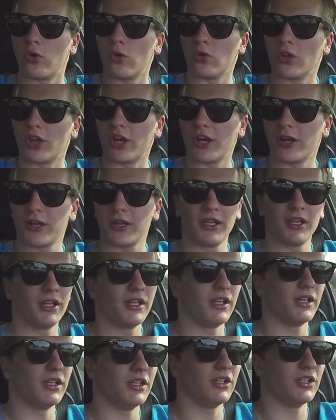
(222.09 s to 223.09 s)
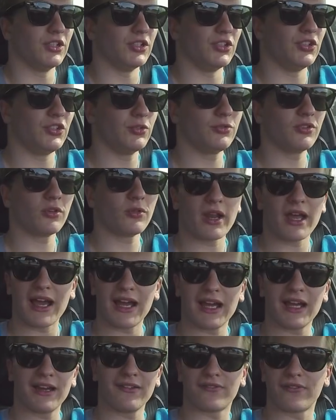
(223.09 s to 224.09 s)
cooler, you don't
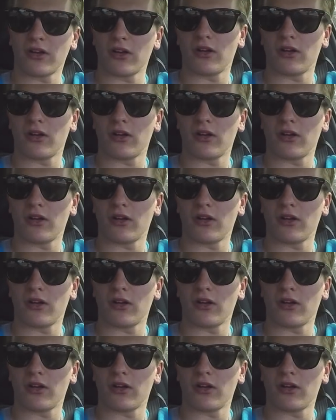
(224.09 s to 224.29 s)
have